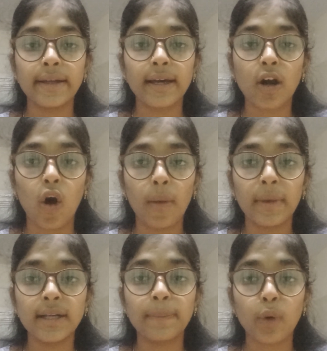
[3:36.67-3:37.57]
the
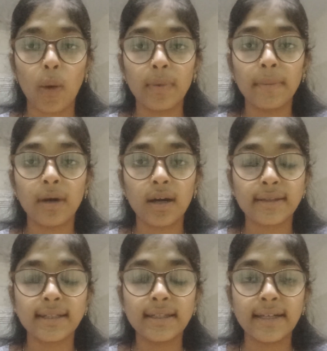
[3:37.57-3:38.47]
common problem are
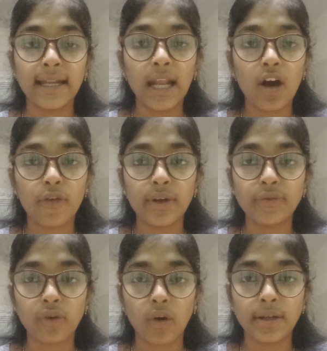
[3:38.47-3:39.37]
the delay of
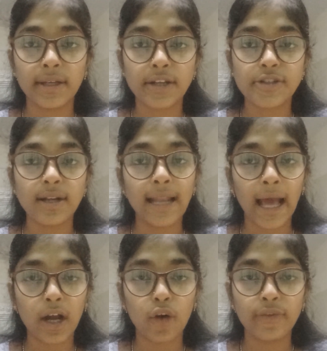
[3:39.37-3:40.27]
an fraud detection,
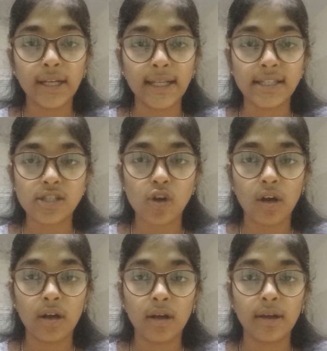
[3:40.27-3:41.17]
lack of an
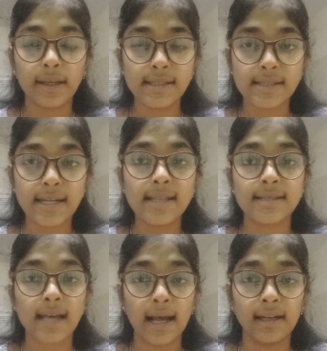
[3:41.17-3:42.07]

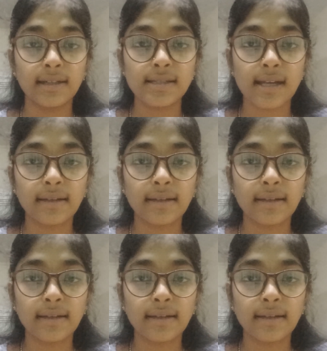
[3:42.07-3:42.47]
instance alerts,